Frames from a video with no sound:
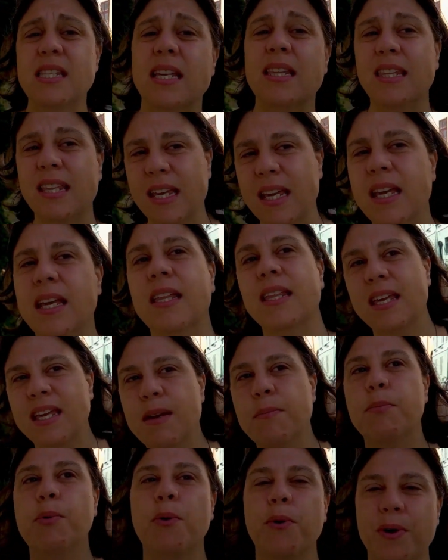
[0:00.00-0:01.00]
they
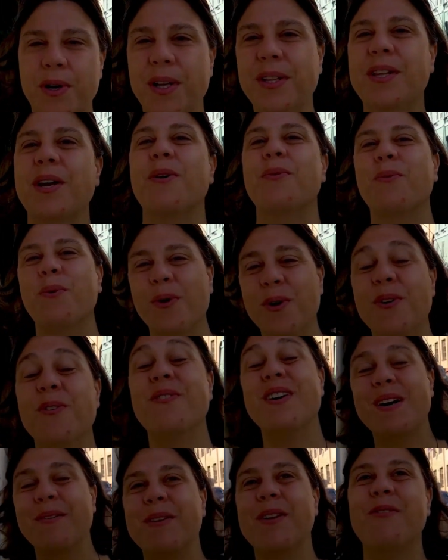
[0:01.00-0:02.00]
imported their royal
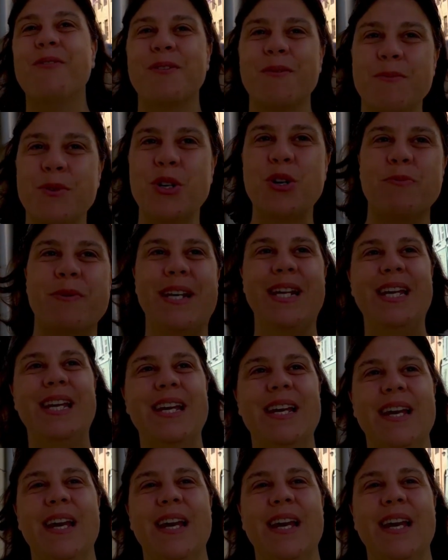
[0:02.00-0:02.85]
family from Germany.